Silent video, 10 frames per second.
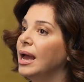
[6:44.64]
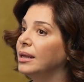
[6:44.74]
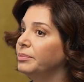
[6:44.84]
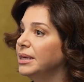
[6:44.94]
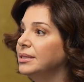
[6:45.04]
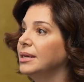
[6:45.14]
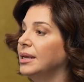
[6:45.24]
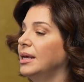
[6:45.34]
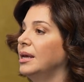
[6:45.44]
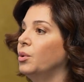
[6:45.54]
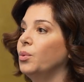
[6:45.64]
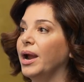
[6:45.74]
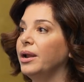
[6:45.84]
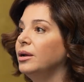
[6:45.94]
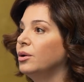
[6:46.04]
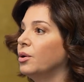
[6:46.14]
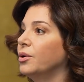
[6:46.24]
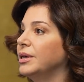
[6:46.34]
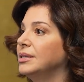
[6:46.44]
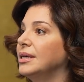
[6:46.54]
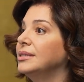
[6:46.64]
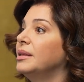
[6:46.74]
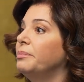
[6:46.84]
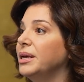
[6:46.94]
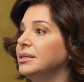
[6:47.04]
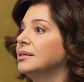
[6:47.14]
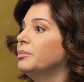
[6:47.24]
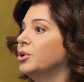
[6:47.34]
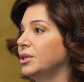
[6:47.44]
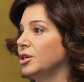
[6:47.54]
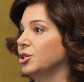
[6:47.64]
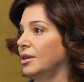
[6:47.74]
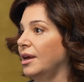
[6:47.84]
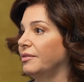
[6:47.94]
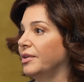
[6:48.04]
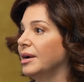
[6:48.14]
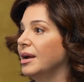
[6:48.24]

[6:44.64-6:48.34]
And basically, wearing clothes is the best sun protection ever.